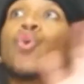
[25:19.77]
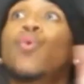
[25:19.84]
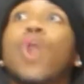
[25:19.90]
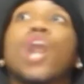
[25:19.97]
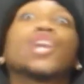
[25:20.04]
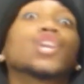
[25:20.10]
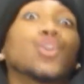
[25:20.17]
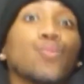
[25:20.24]
Who
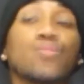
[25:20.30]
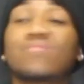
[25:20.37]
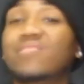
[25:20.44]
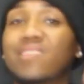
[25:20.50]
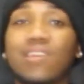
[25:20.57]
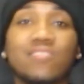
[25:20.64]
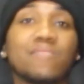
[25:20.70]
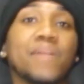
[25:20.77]
are you
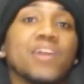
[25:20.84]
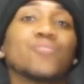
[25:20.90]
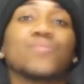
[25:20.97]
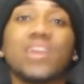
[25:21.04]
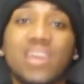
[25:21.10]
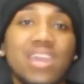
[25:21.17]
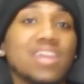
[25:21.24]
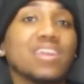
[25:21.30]
to tell somebody
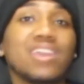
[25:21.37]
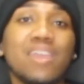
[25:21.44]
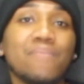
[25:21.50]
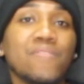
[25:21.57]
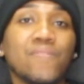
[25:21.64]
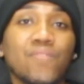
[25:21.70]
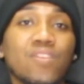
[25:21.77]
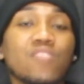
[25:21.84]
who they can and
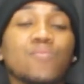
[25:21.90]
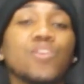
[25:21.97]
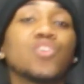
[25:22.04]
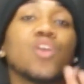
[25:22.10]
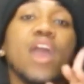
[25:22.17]
can't be friends with?